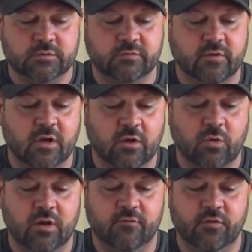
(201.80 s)
We've got
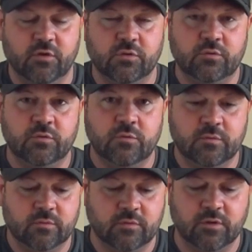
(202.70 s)
quite a few
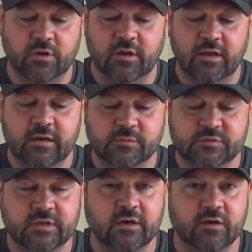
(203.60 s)
good items
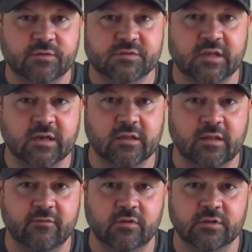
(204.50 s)
there in the second
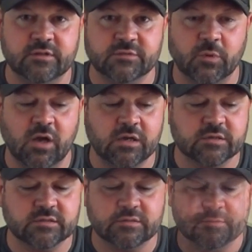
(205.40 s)
level in this
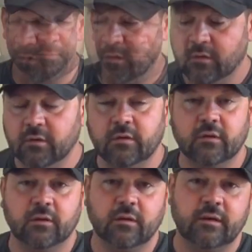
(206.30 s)
box.
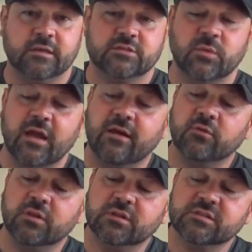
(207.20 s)
Next we have
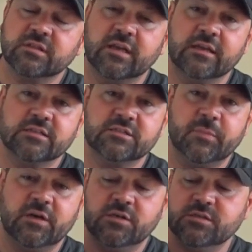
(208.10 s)
what looks like
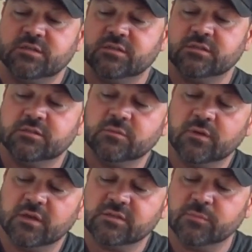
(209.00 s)
spinners. We
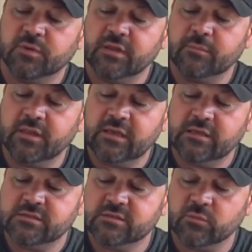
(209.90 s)
got some bling
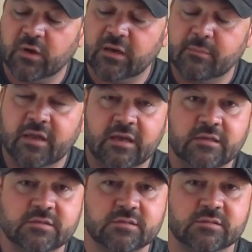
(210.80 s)
blades, some wedding
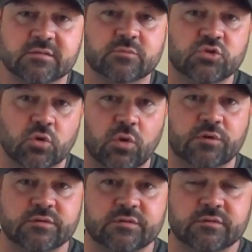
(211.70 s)
bands, some
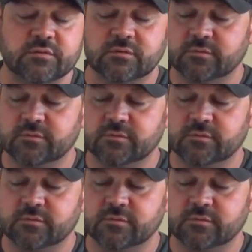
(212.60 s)
trolls.